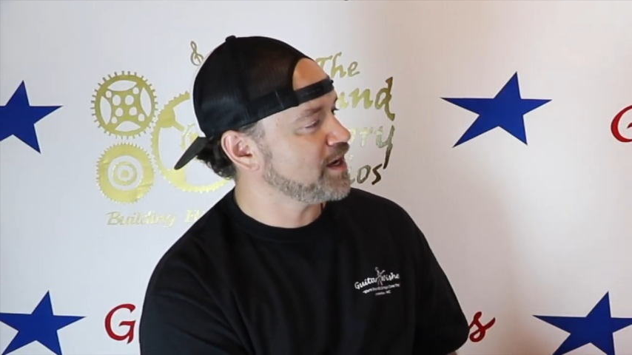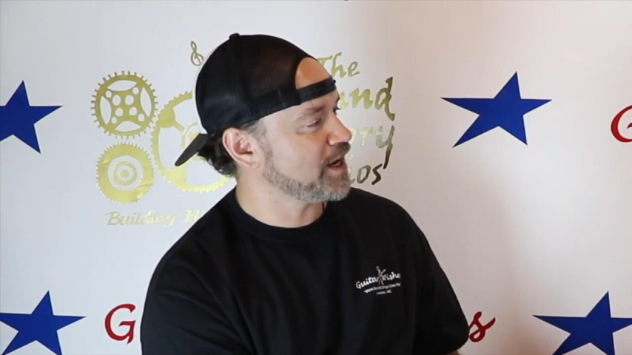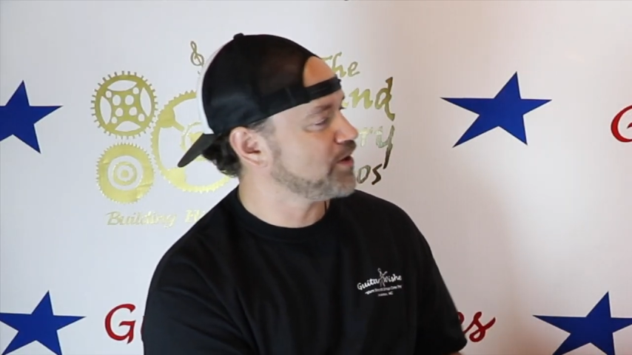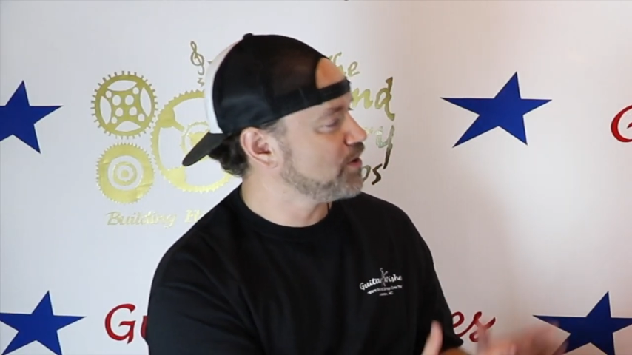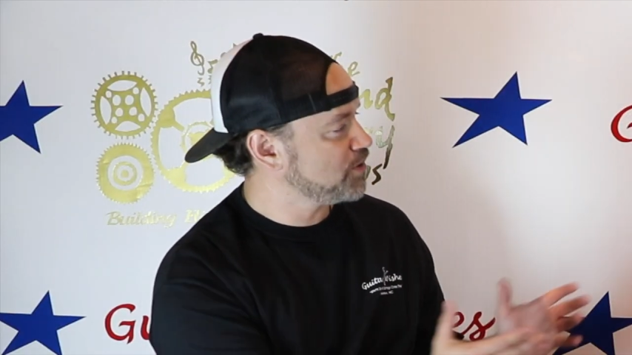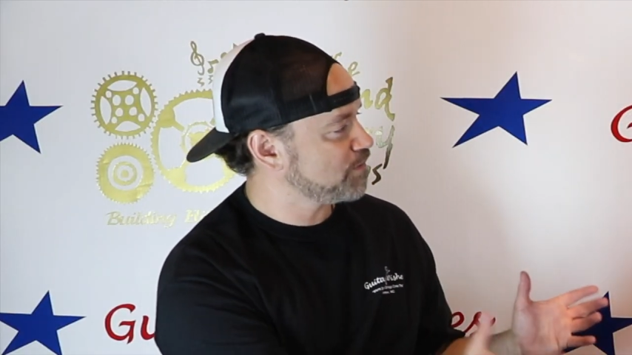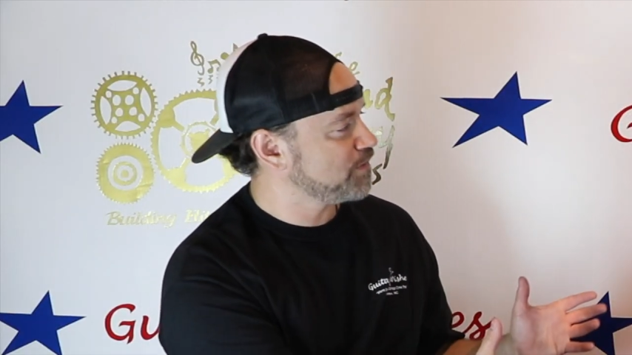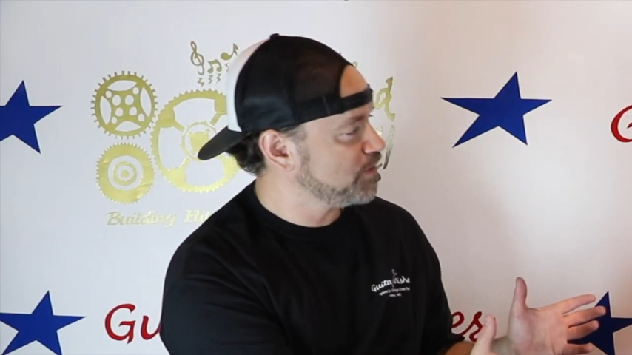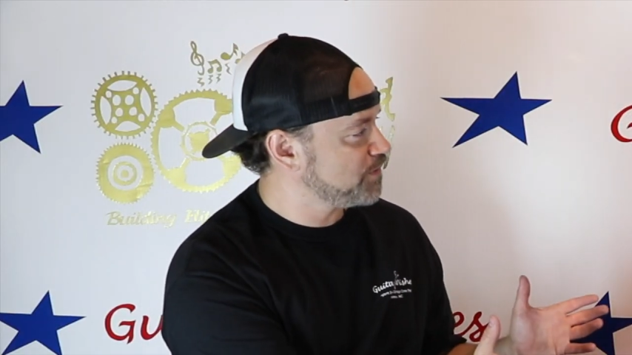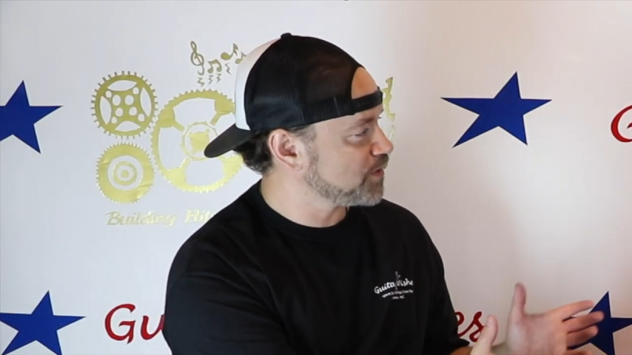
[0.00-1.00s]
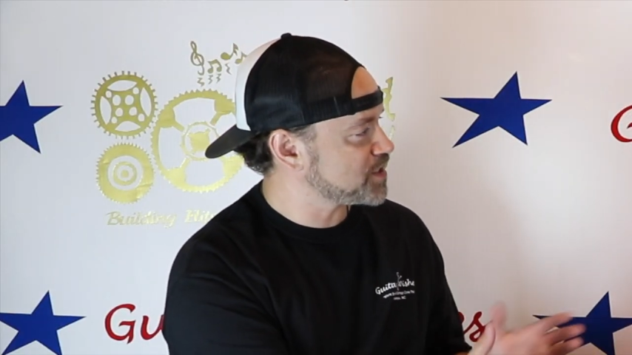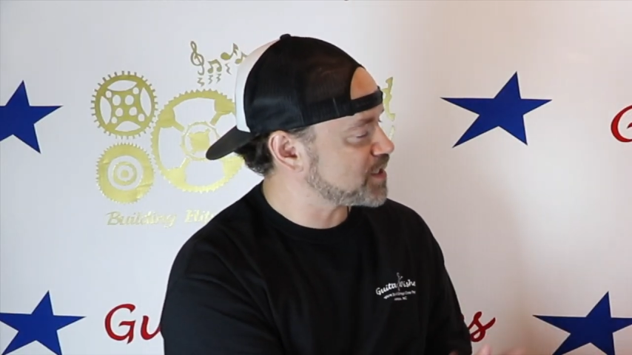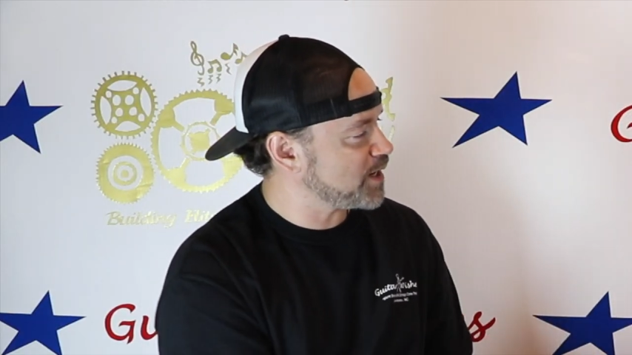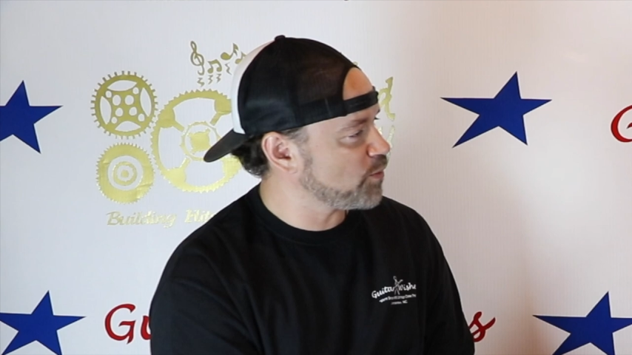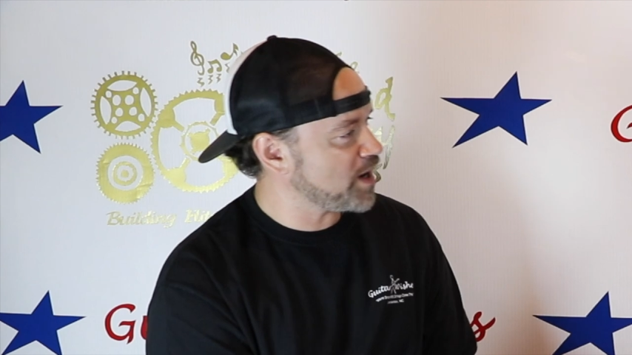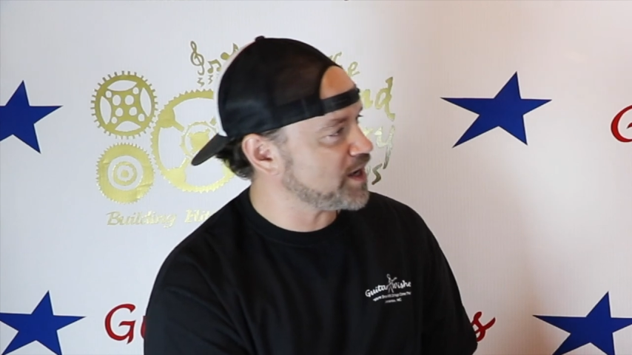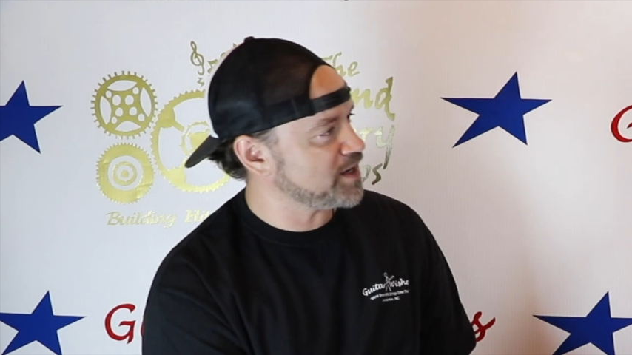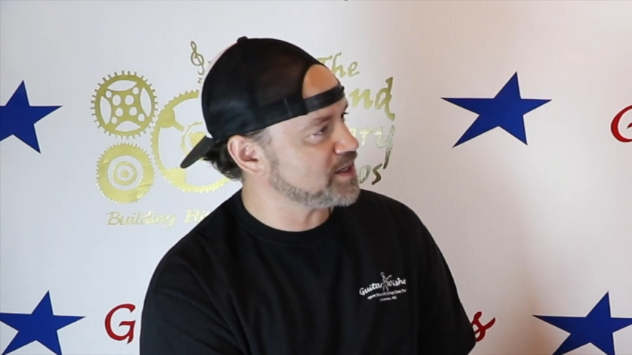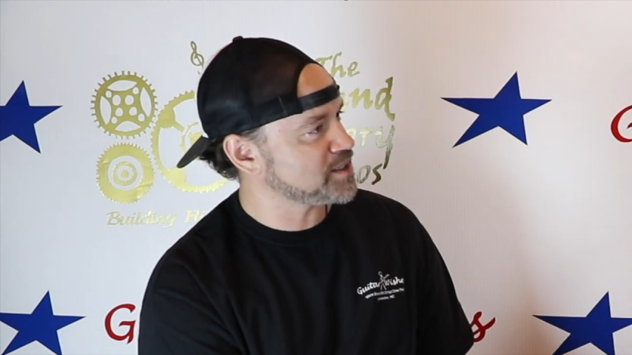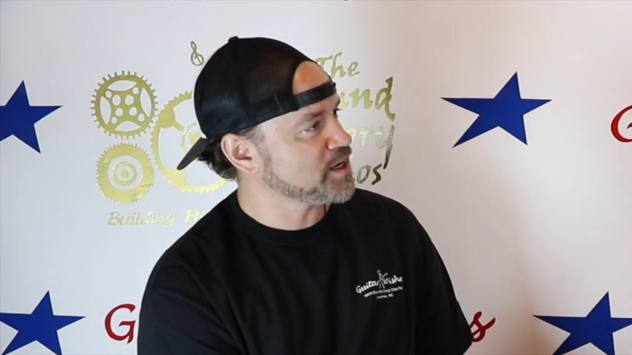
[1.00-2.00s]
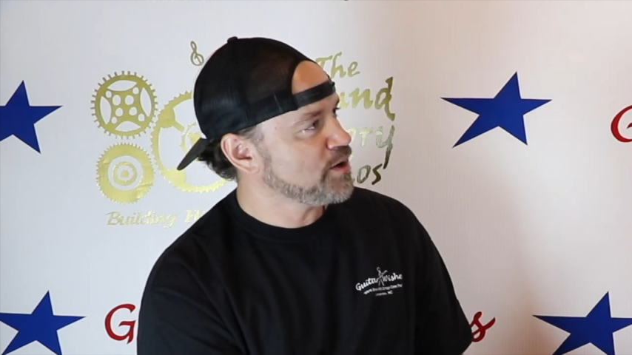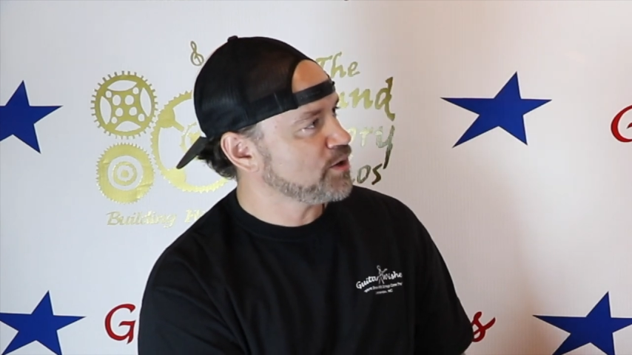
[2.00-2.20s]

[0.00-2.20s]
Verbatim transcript: and I know you you feel the same way, is